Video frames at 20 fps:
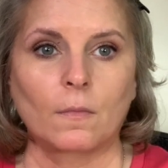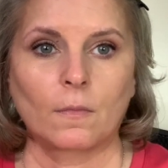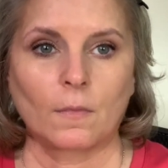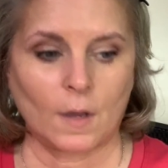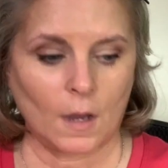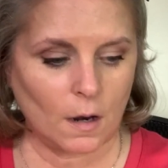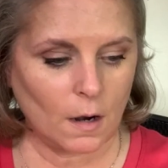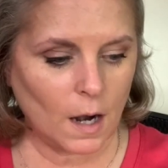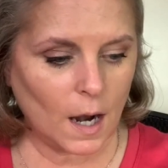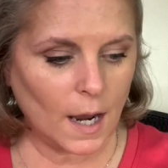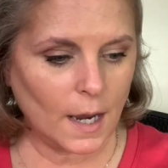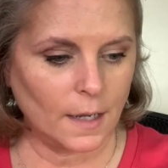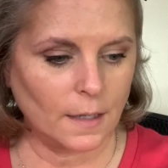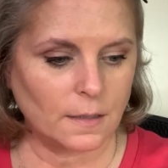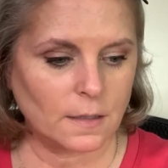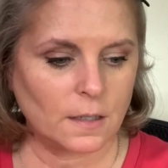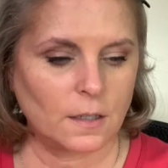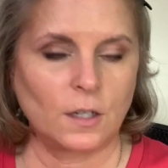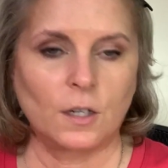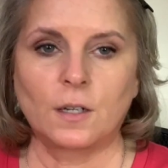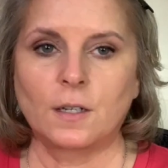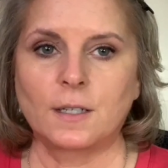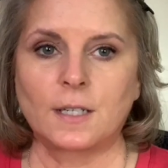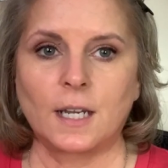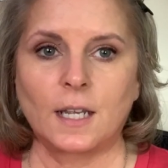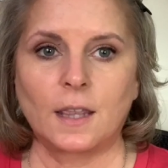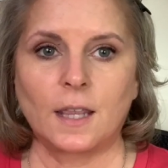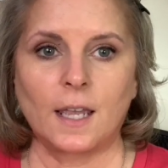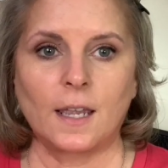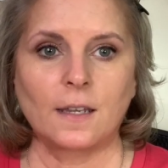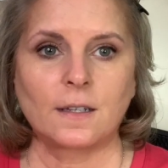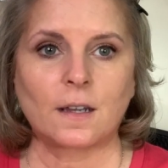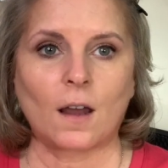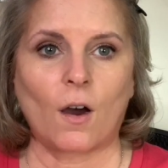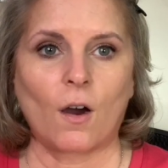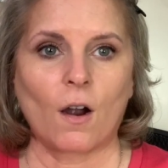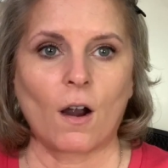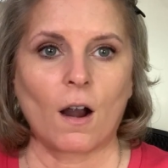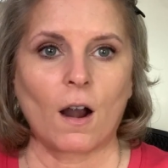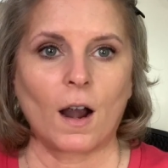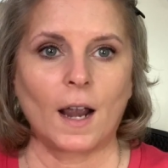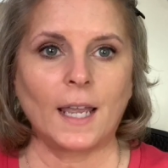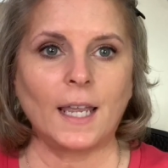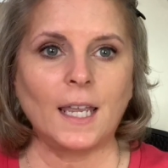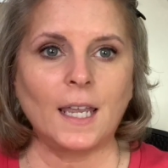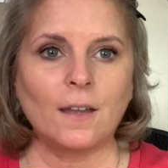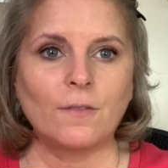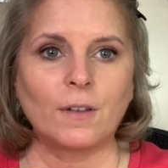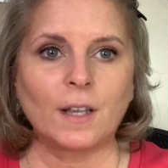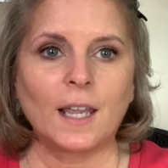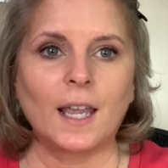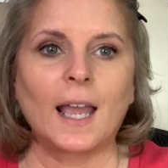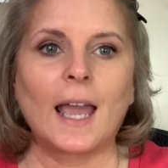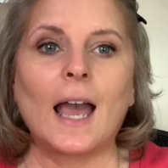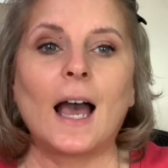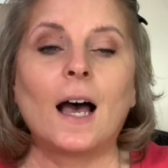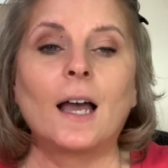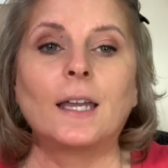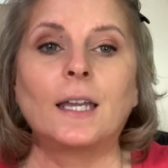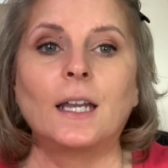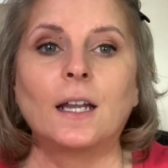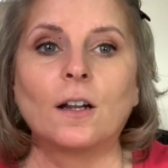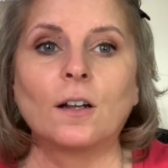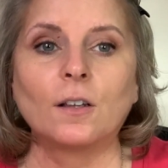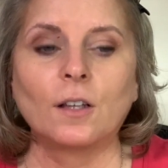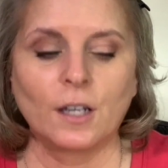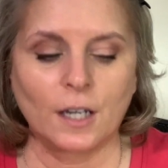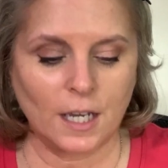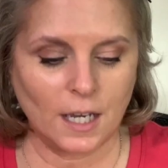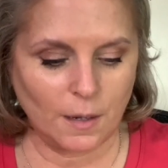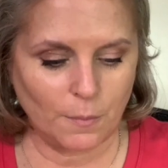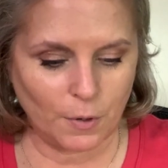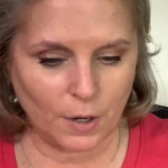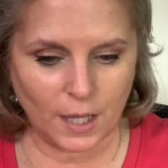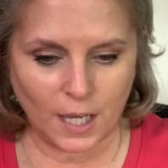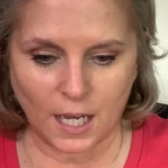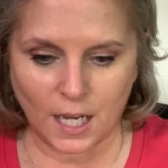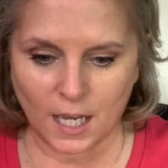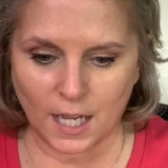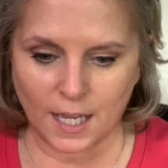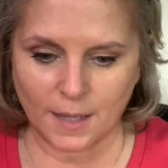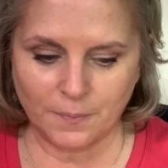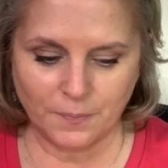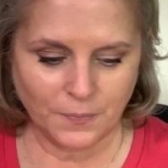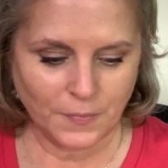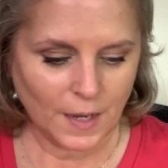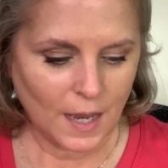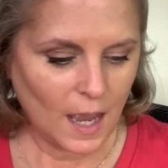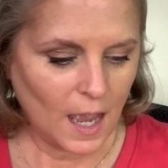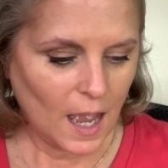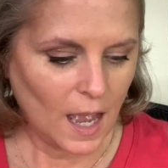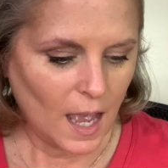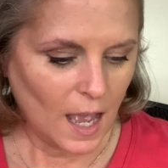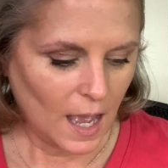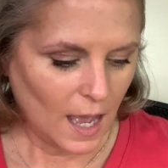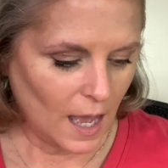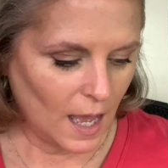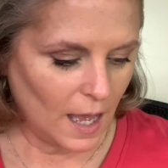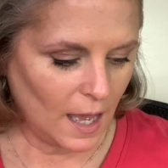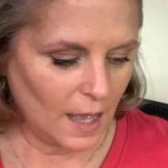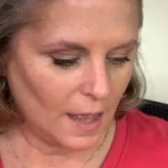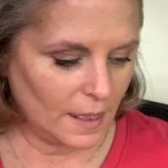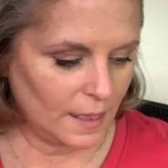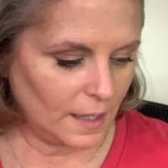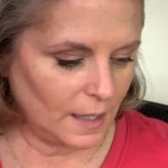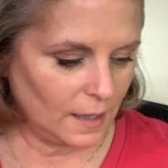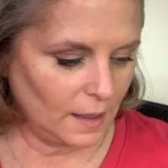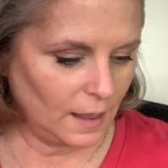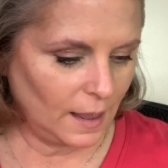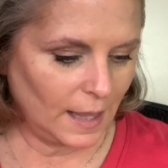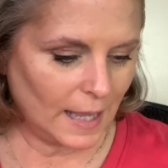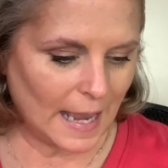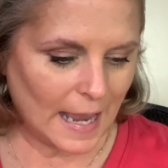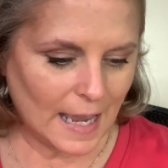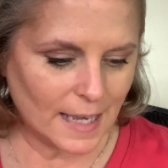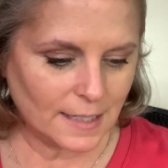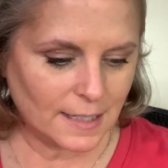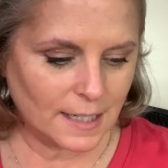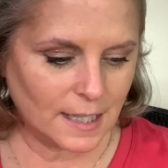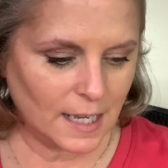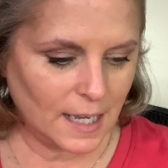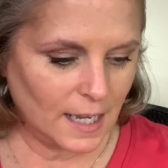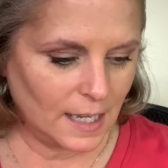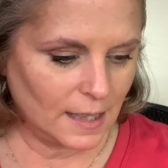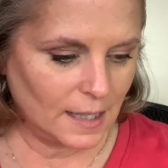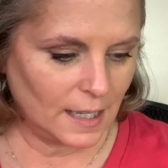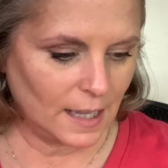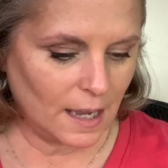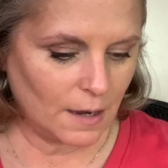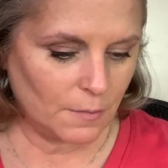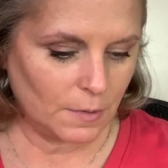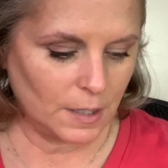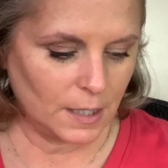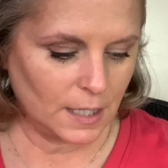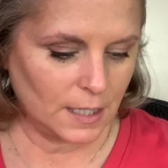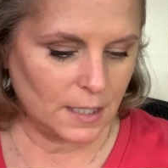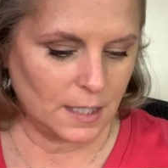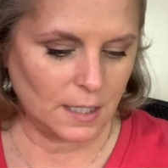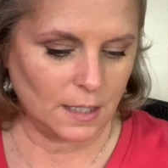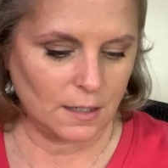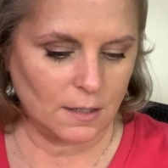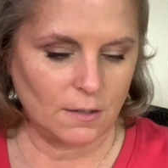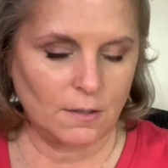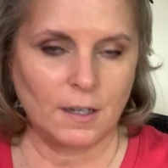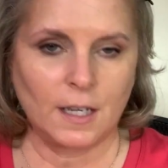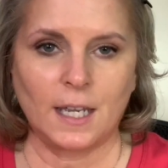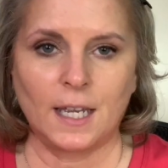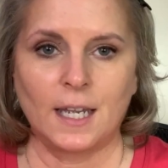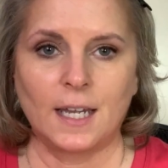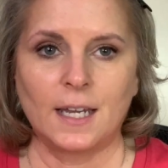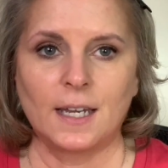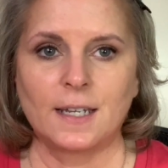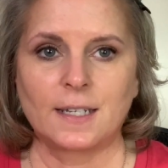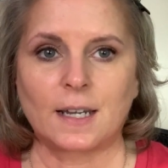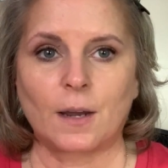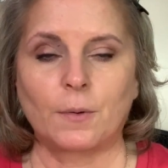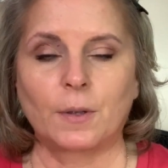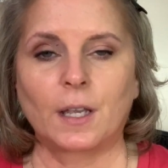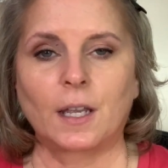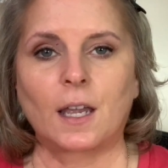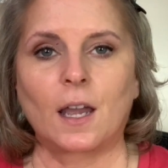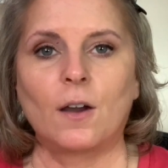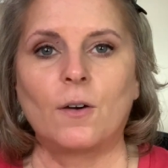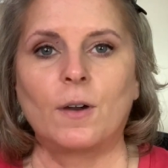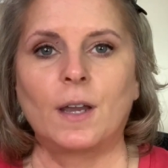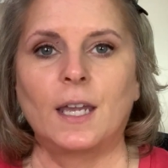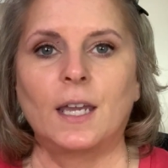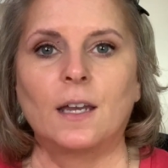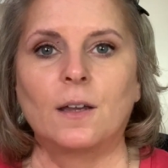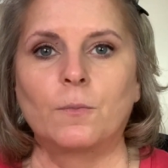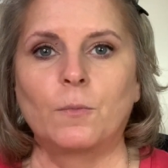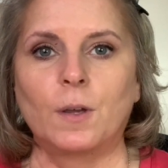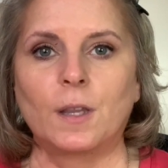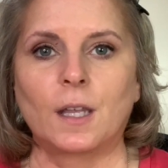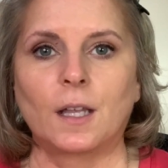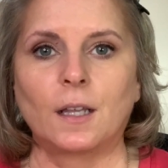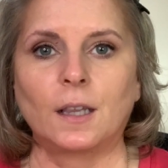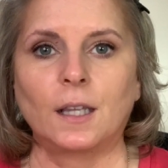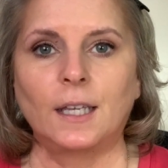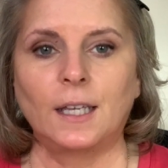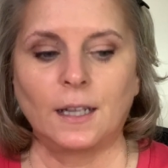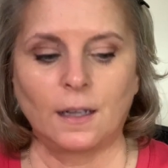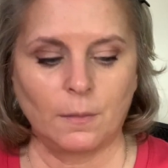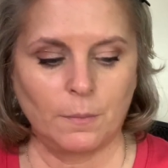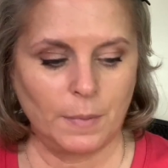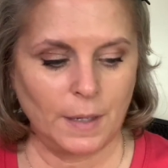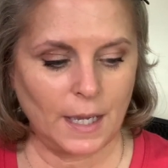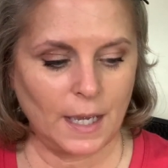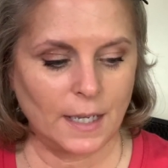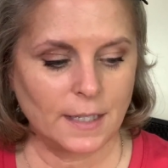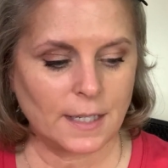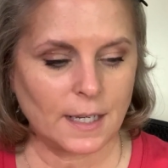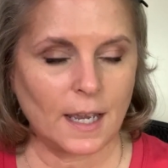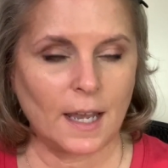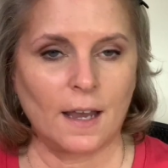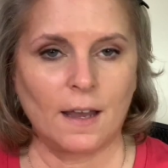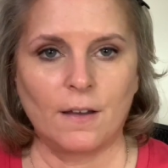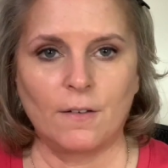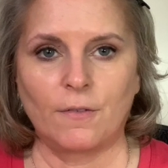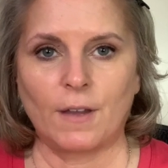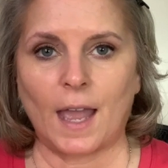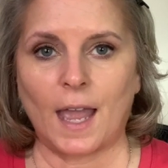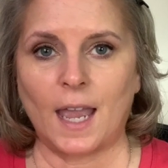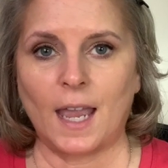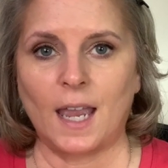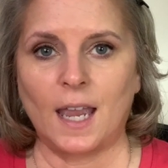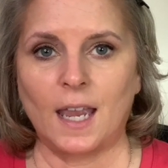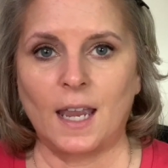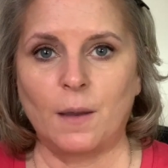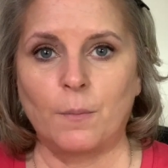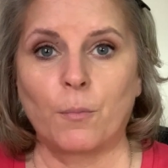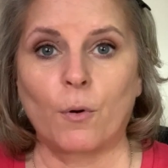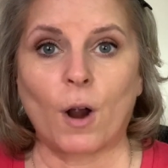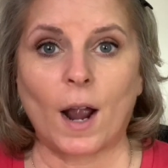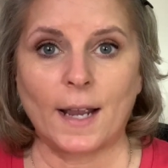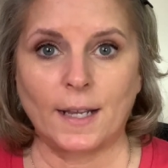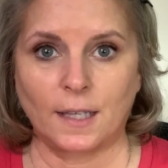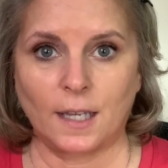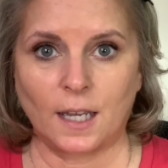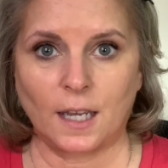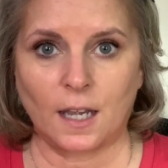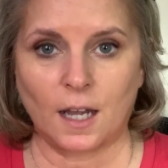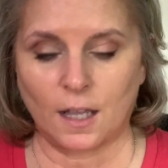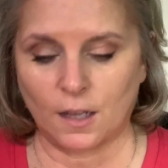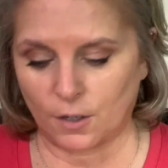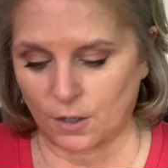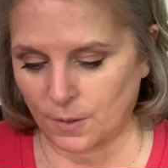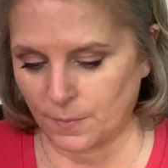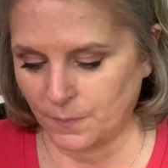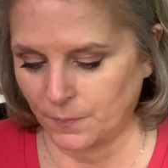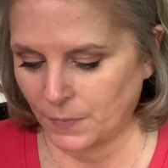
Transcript: all right, so you can see things are evening out here, looking pretty good. The last thing that I want to do is I want to go in with a little bit of a brightening color.